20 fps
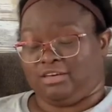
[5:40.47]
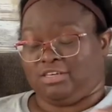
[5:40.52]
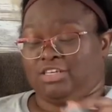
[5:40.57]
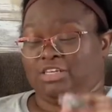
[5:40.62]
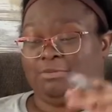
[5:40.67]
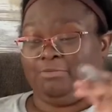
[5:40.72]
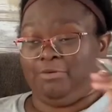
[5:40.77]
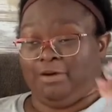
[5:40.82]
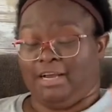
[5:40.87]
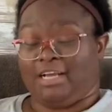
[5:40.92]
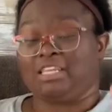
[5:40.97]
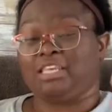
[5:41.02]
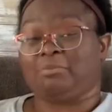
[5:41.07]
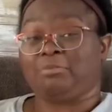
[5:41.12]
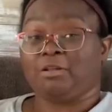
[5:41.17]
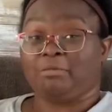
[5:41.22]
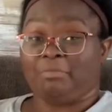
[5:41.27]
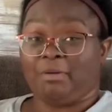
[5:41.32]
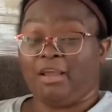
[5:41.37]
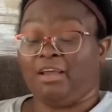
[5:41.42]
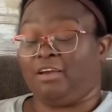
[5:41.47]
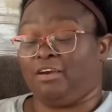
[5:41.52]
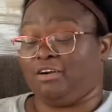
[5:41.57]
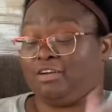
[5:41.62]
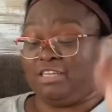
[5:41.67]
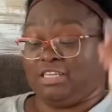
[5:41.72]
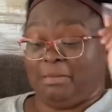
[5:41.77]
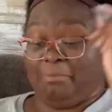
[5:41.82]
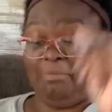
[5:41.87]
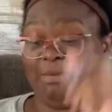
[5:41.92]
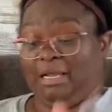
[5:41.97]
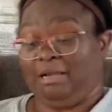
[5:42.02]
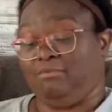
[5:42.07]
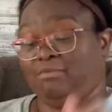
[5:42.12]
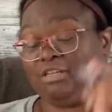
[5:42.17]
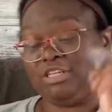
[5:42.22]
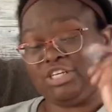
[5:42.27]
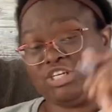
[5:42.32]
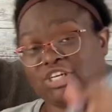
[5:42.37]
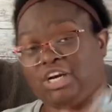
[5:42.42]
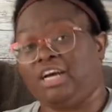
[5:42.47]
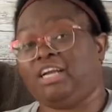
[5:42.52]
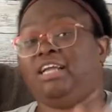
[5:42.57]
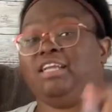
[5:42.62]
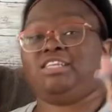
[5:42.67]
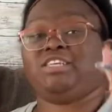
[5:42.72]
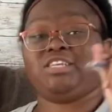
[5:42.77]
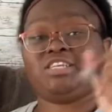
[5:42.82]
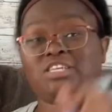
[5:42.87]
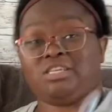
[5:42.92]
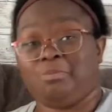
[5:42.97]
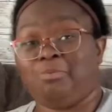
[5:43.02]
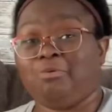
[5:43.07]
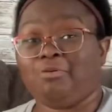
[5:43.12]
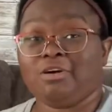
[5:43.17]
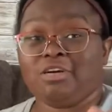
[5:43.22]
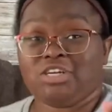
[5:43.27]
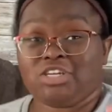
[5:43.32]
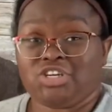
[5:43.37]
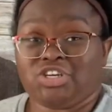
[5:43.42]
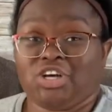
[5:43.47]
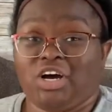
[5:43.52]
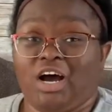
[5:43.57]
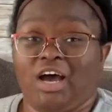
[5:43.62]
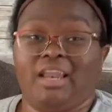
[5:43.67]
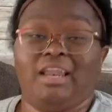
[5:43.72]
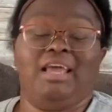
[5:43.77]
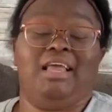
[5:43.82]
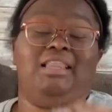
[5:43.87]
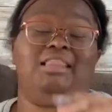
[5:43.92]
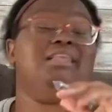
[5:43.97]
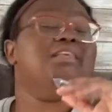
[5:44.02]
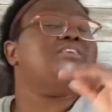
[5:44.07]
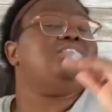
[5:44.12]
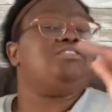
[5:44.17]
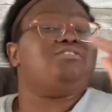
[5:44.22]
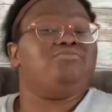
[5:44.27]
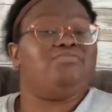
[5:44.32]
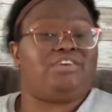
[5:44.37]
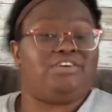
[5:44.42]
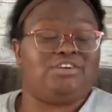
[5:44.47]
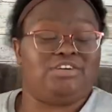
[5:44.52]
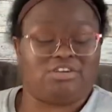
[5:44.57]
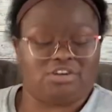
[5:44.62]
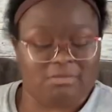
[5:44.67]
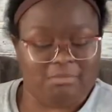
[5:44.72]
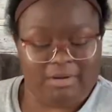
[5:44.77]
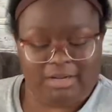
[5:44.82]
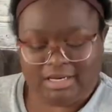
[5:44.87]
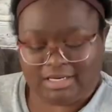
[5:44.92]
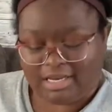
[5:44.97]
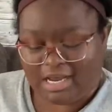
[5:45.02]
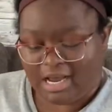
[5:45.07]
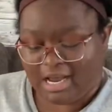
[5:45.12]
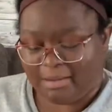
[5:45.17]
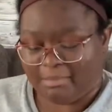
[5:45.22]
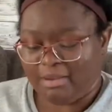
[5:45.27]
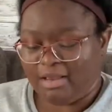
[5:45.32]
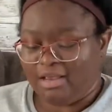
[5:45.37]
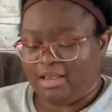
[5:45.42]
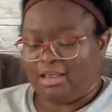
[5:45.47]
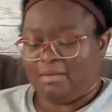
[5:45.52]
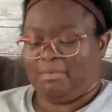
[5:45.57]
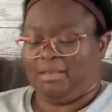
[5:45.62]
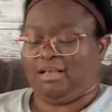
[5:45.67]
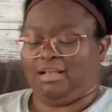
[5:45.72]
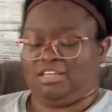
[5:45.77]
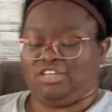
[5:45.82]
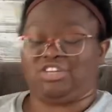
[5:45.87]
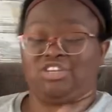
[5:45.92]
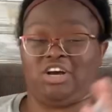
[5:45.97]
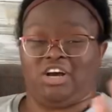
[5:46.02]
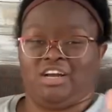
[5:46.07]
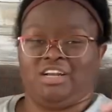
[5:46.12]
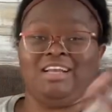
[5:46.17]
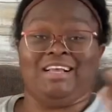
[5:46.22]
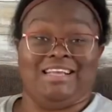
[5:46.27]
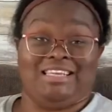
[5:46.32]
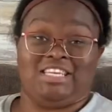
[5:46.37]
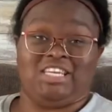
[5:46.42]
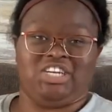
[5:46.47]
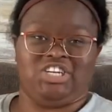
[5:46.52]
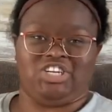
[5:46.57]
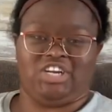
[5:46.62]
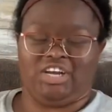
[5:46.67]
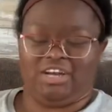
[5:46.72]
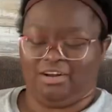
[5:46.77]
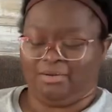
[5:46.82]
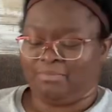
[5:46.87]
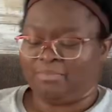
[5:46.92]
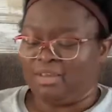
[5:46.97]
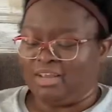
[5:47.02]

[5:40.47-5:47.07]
She breaks up with Peter to be with Sean and to support Sean in this very troubling time because Sean is in jail.